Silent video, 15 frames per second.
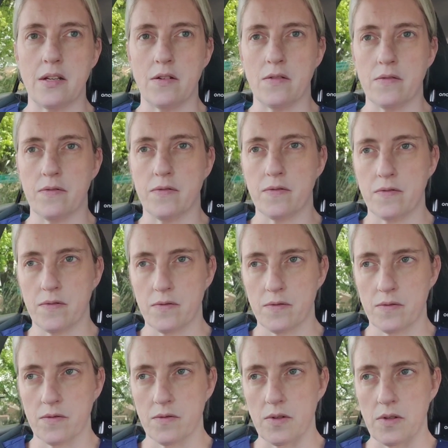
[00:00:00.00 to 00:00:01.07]
of
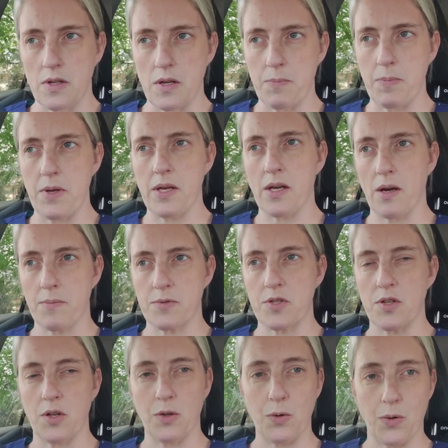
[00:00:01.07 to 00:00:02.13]
it being up
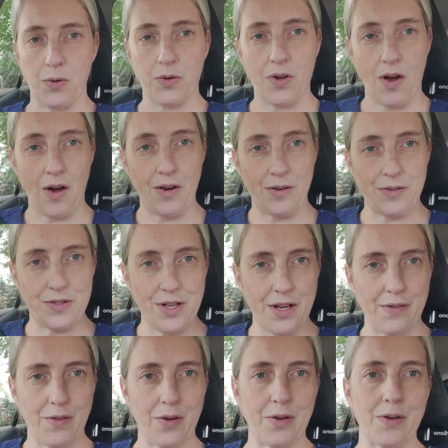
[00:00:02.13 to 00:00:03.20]
to the Lord God or
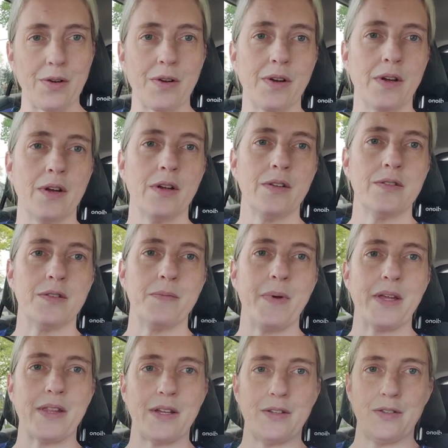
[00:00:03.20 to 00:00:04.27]
Savior to
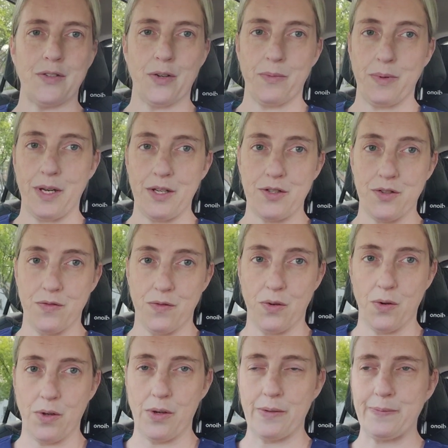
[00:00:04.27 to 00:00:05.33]
make that determination
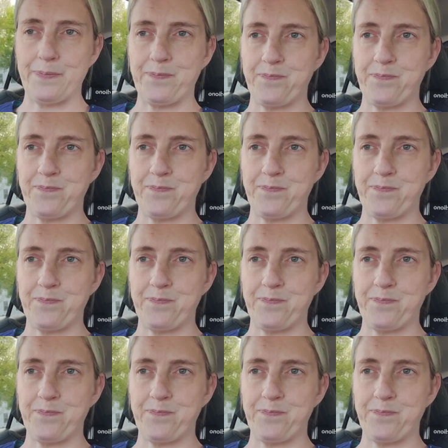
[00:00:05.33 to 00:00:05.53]
for you.